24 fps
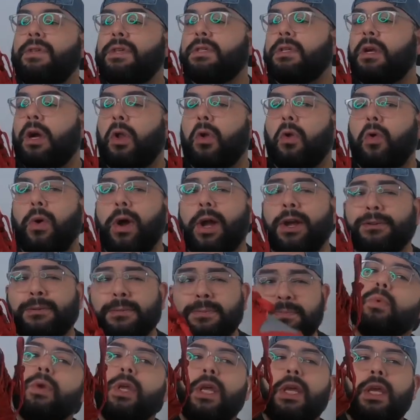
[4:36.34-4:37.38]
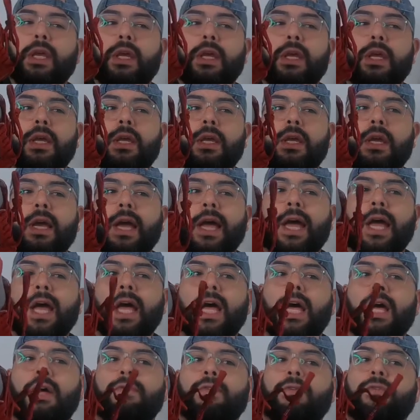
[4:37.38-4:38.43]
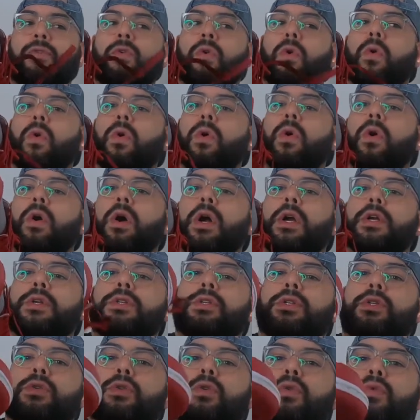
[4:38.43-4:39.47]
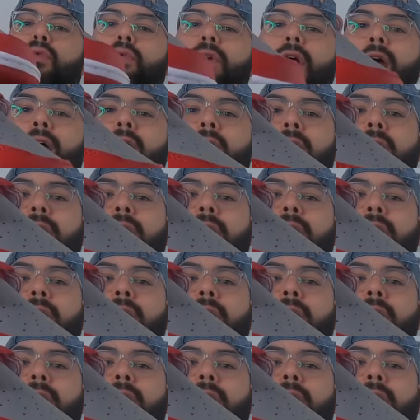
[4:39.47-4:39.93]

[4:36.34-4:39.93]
this colorway. We have, of course, red